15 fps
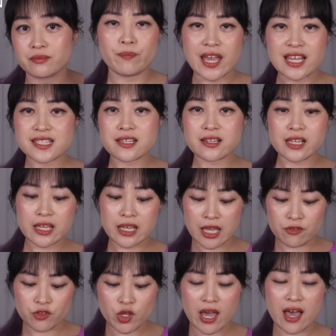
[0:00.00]
Basically,
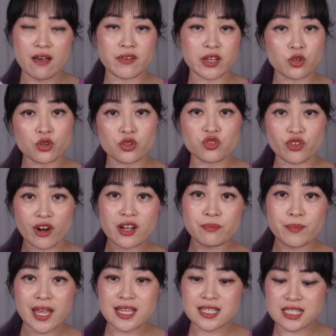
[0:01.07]
if you have a good
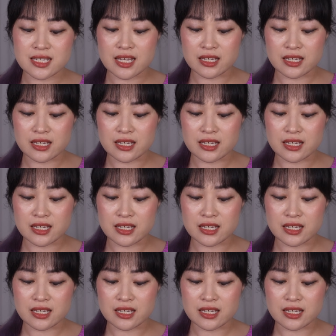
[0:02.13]
drug base,